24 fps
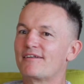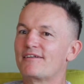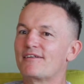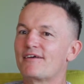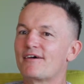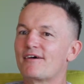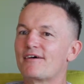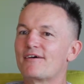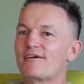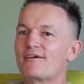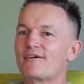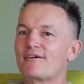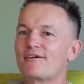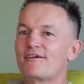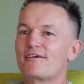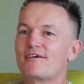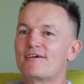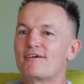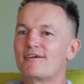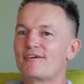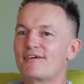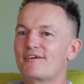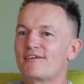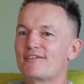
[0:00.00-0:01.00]
And uh,
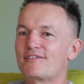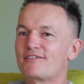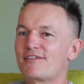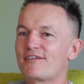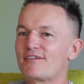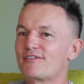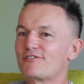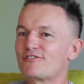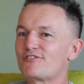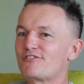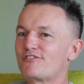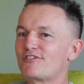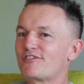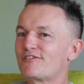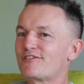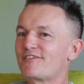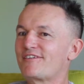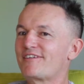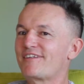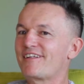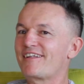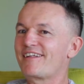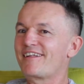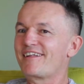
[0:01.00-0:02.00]
it's
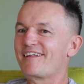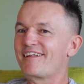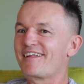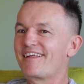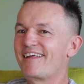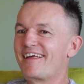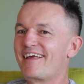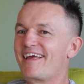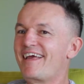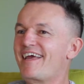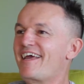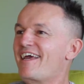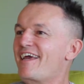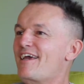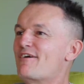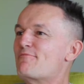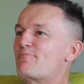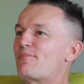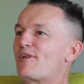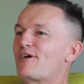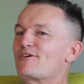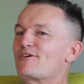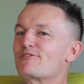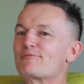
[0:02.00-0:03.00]
just,
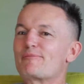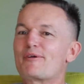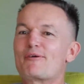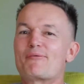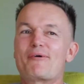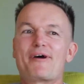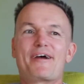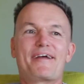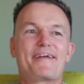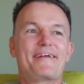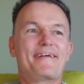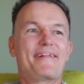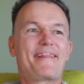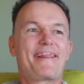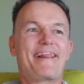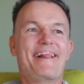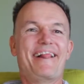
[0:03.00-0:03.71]
it blows me away.